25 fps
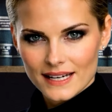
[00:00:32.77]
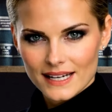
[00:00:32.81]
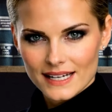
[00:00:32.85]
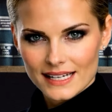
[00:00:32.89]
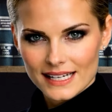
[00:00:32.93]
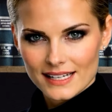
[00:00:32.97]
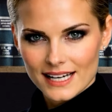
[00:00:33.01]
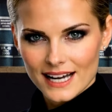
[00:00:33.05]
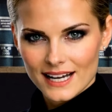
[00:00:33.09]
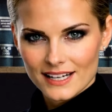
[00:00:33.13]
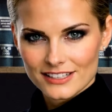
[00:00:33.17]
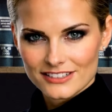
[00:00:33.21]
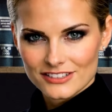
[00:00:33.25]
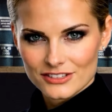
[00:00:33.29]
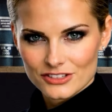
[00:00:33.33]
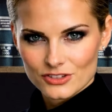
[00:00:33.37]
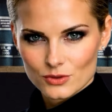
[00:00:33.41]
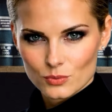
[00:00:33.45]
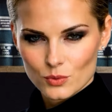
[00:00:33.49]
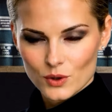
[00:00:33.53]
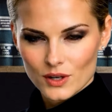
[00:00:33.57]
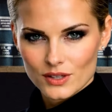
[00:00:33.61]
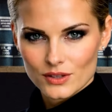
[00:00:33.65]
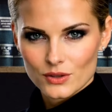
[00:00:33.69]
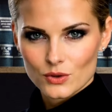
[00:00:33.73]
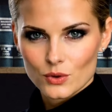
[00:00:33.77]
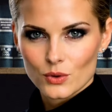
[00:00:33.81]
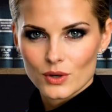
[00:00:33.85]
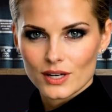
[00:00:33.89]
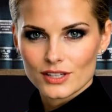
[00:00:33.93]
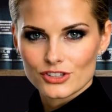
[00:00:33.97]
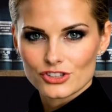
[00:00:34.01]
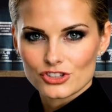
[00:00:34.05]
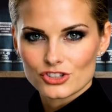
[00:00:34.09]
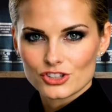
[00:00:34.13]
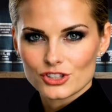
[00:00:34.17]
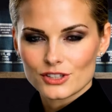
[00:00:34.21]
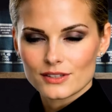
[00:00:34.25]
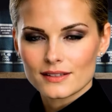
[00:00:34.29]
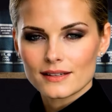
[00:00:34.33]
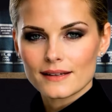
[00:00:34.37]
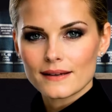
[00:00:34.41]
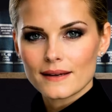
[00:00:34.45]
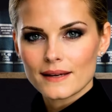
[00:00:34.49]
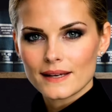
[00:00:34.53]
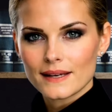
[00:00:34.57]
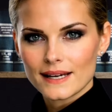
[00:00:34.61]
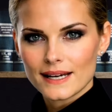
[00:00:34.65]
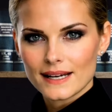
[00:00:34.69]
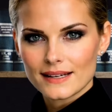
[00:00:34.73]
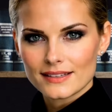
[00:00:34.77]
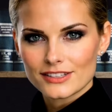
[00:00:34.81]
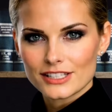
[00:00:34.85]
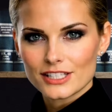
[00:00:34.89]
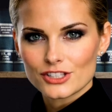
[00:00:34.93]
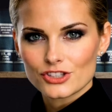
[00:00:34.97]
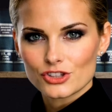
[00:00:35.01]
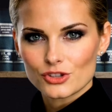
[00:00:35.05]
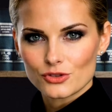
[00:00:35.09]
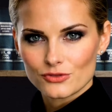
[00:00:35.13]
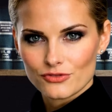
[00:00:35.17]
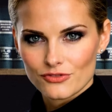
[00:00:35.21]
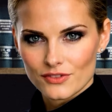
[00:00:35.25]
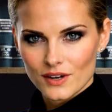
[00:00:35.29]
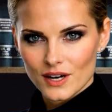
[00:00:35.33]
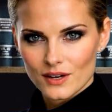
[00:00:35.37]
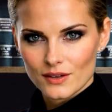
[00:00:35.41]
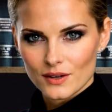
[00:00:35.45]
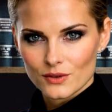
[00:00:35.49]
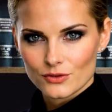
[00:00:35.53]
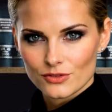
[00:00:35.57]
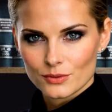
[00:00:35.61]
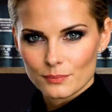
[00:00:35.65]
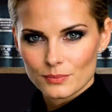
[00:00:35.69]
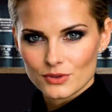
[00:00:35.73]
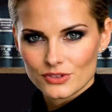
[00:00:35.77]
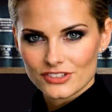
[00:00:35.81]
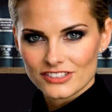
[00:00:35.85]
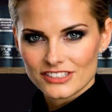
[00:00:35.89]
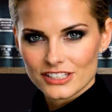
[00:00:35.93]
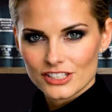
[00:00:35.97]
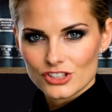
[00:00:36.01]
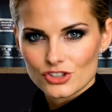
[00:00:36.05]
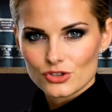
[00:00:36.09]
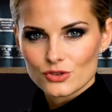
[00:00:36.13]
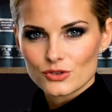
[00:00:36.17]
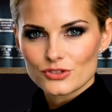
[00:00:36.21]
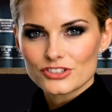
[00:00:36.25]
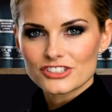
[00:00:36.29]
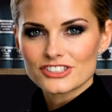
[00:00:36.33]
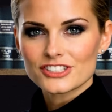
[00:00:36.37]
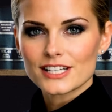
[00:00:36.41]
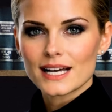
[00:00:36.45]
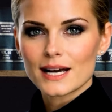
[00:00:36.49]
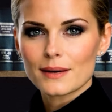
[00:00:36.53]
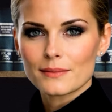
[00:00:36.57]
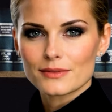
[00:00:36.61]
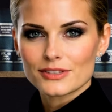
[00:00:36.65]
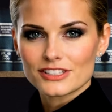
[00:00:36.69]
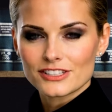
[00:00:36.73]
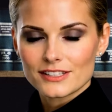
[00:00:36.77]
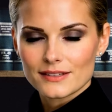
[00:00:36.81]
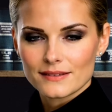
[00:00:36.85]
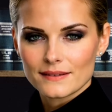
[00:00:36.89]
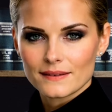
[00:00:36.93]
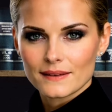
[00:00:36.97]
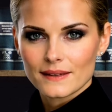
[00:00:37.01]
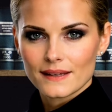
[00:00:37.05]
It asks one question: did you follow the procedural steps?